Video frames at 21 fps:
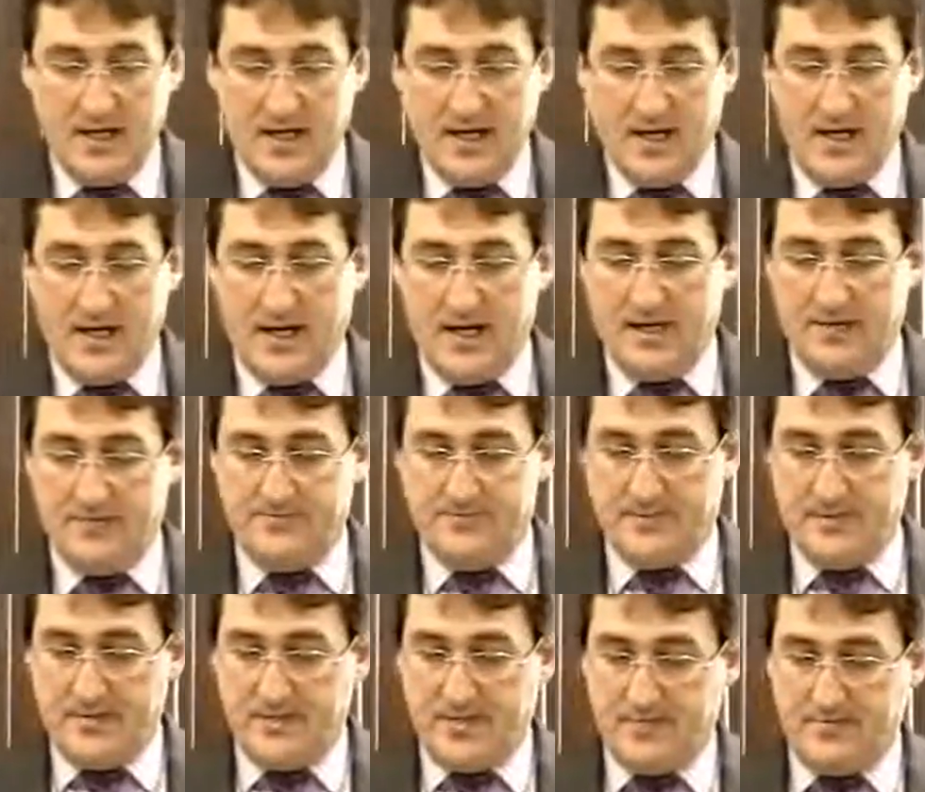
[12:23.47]

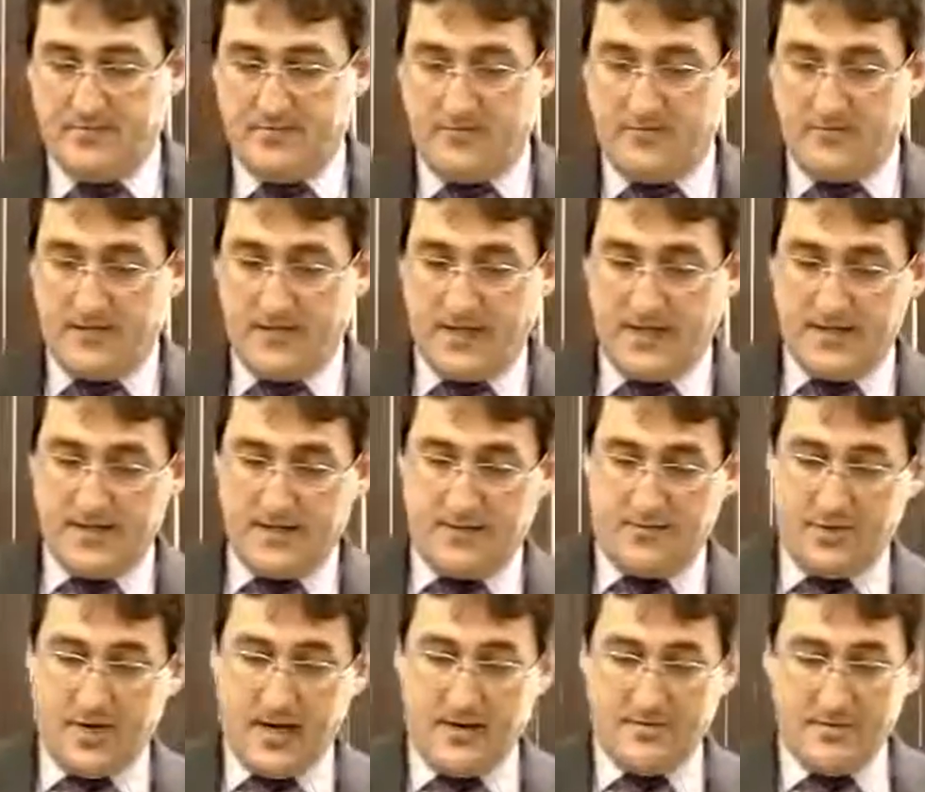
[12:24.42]
The
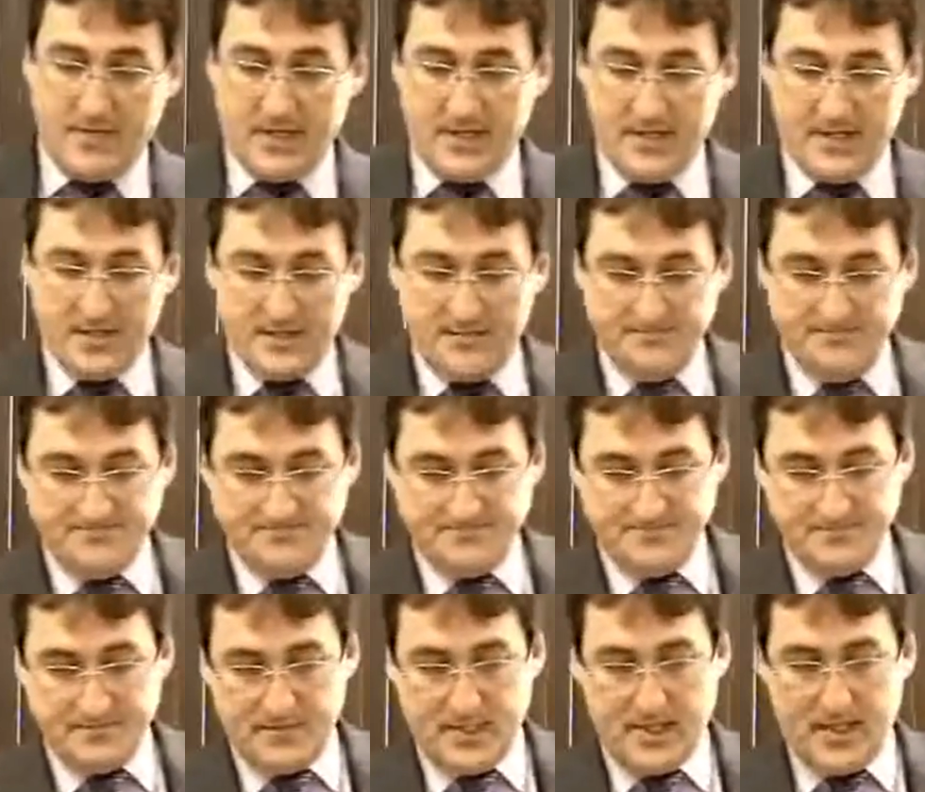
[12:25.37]
problem is,
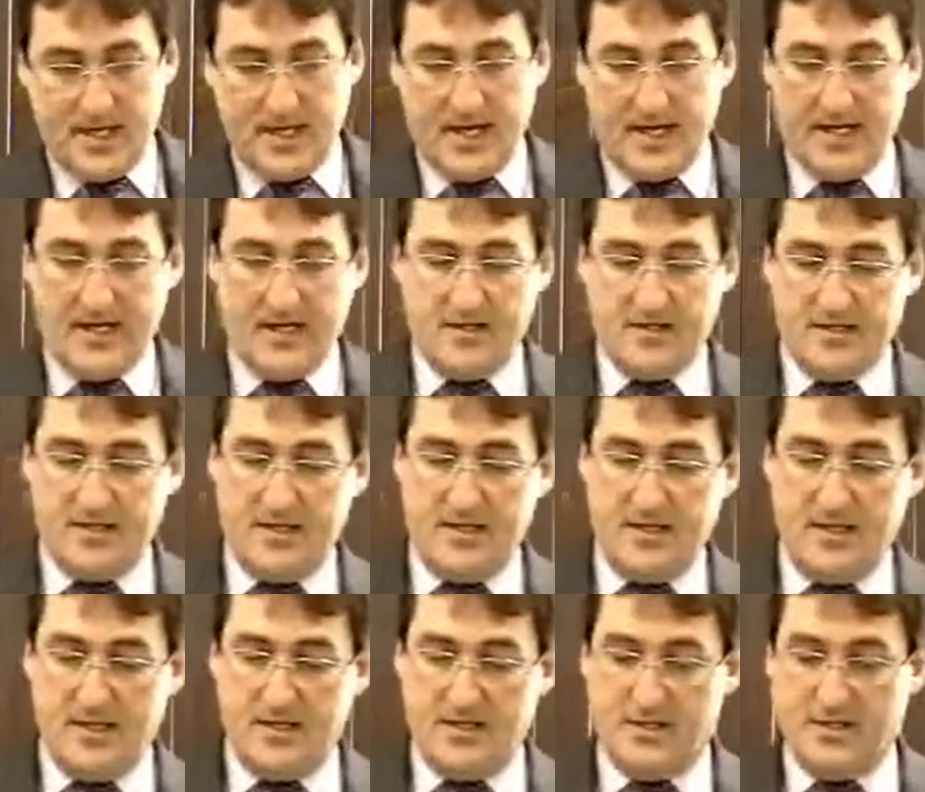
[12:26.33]
he had
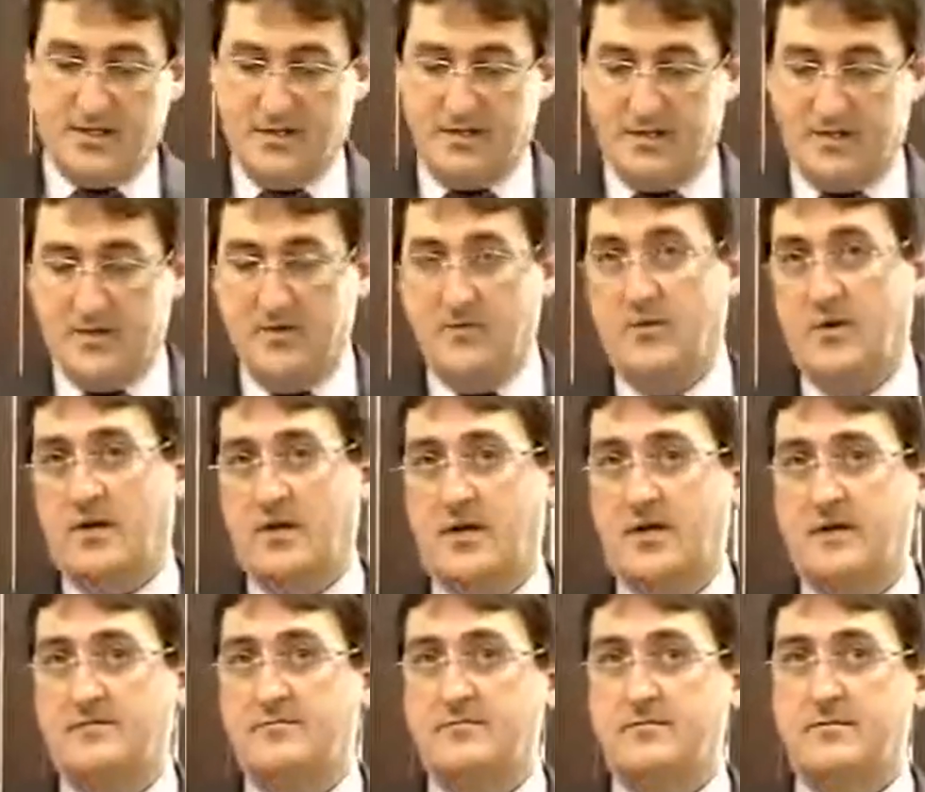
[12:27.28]
LTD insurance at
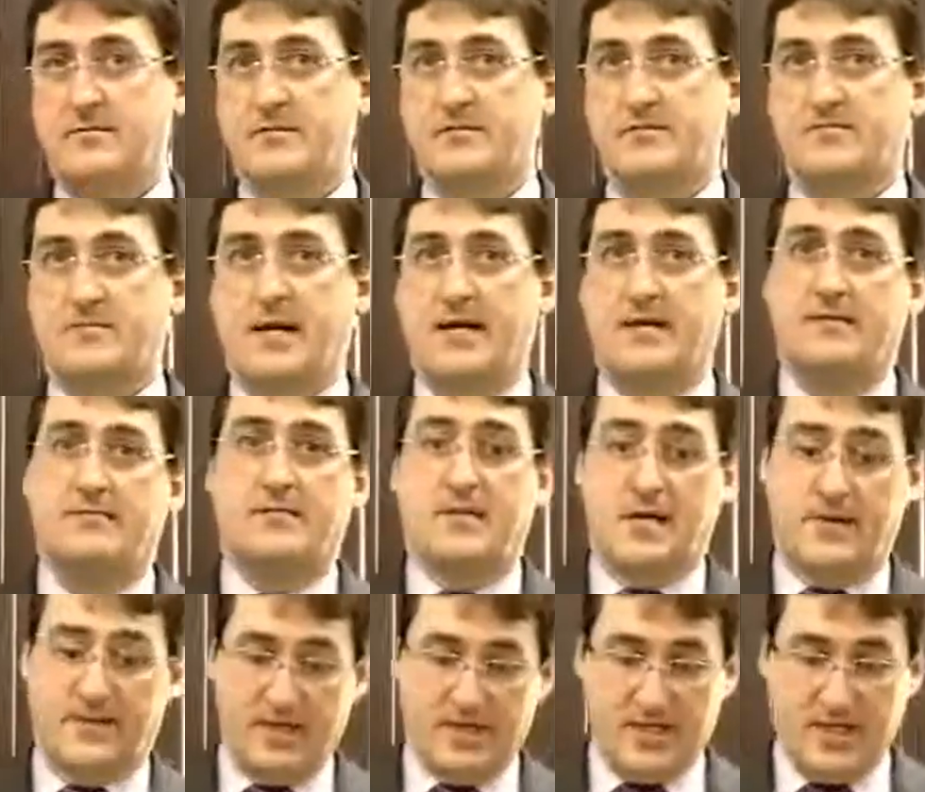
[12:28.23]
work, but
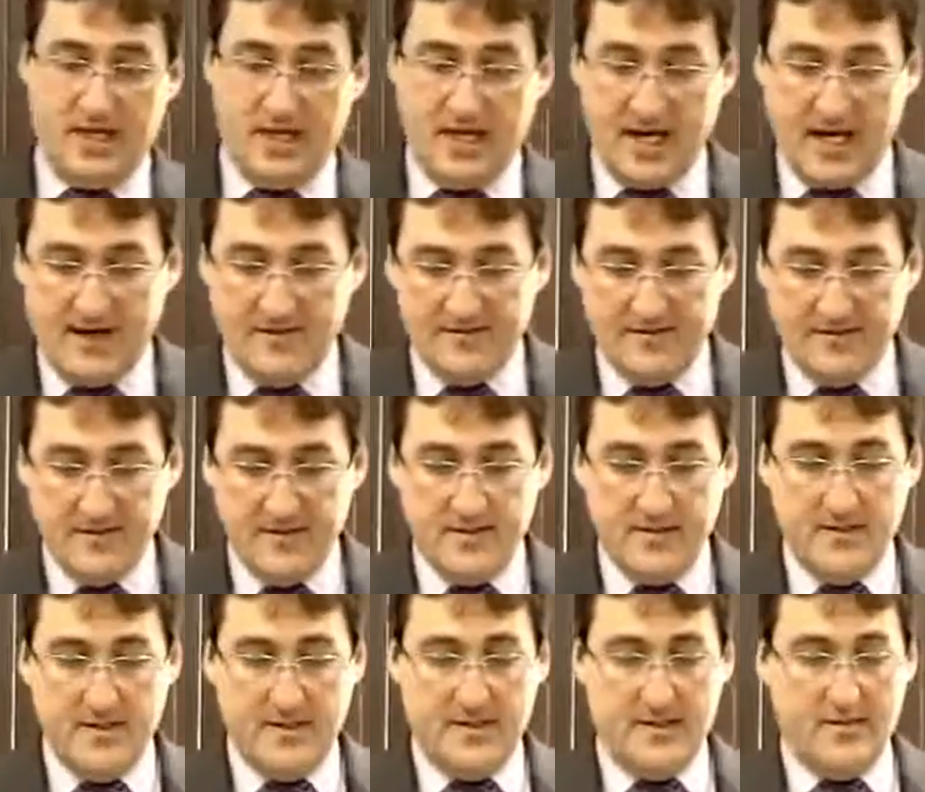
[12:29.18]
how much do you have?
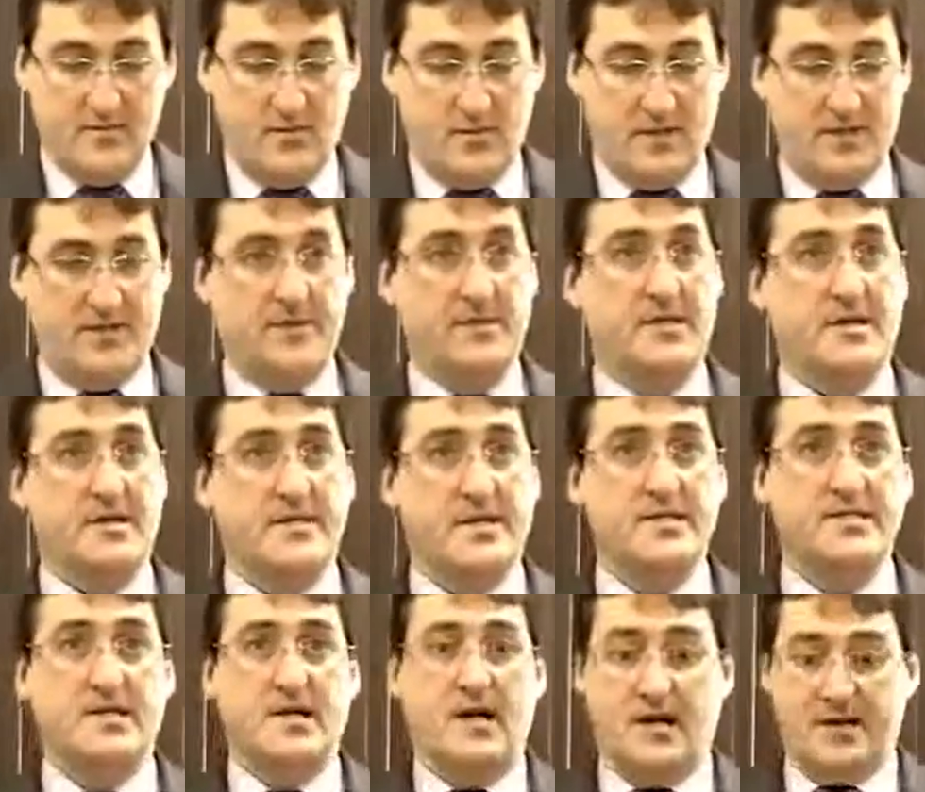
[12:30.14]
What are the
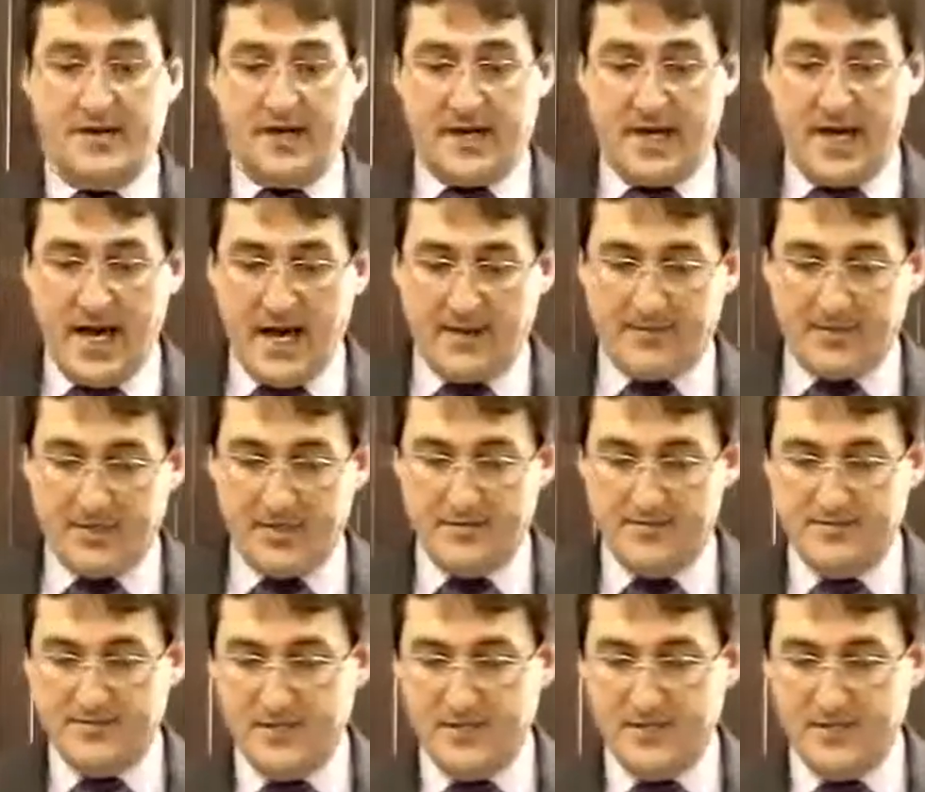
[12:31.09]
limits? Are they capped?